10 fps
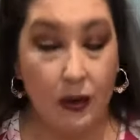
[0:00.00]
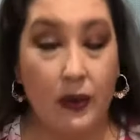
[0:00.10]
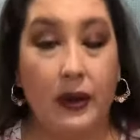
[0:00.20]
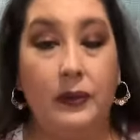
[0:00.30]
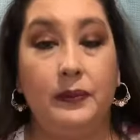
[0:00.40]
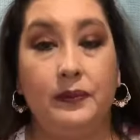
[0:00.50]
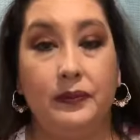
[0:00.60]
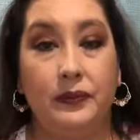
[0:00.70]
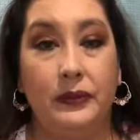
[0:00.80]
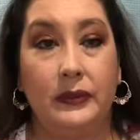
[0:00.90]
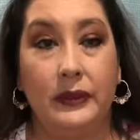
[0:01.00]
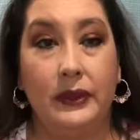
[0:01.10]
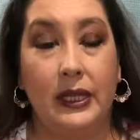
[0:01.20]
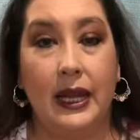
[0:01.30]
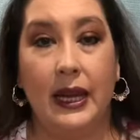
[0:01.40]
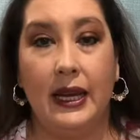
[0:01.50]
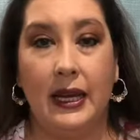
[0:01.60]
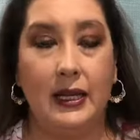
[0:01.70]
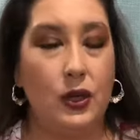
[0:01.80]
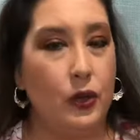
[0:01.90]
well, the
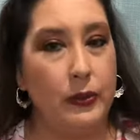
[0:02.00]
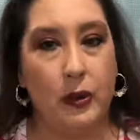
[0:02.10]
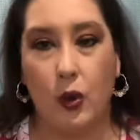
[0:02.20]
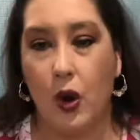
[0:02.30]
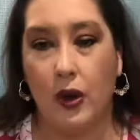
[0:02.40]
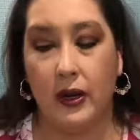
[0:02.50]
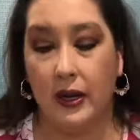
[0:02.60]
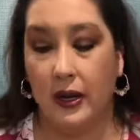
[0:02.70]
lady told me wrong.